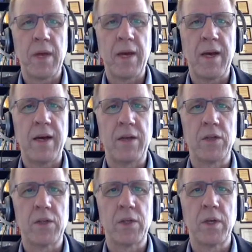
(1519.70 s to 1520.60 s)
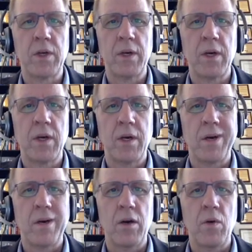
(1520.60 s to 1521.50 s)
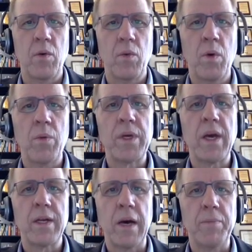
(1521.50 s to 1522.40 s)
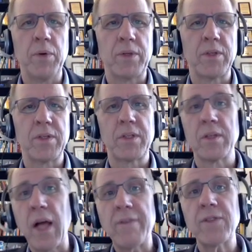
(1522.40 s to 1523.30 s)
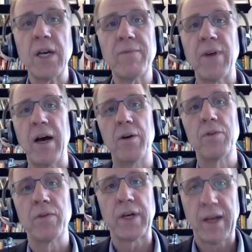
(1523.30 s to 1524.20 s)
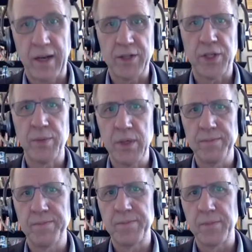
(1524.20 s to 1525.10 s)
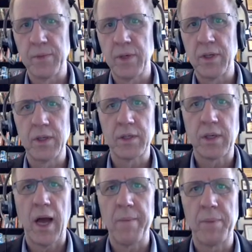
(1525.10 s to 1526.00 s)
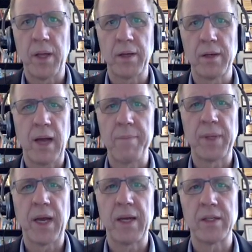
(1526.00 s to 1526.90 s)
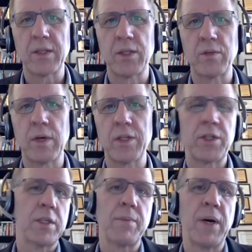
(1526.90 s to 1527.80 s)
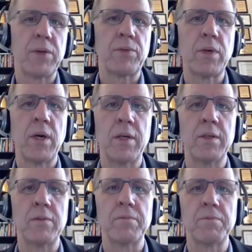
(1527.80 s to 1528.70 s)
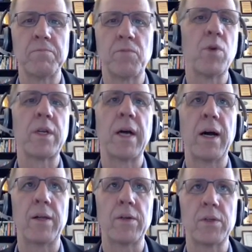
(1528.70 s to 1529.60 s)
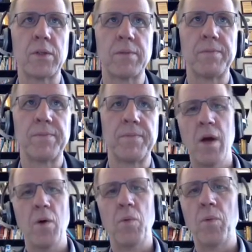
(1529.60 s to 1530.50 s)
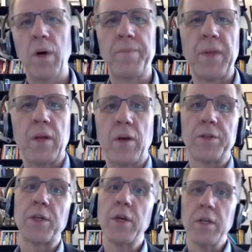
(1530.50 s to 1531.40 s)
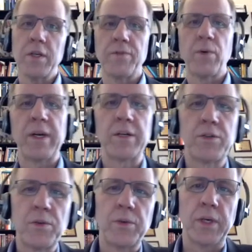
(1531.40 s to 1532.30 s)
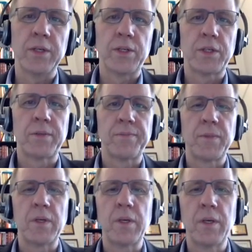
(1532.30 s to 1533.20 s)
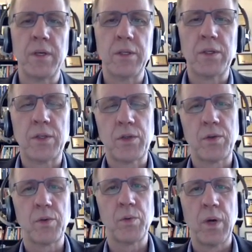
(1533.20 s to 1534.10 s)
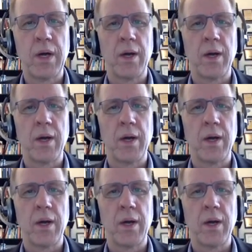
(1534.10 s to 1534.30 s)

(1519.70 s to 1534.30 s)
and what we end up with is the lifetime value of a customer in this complicated situation is about $340. Well, an alternative way to do this is to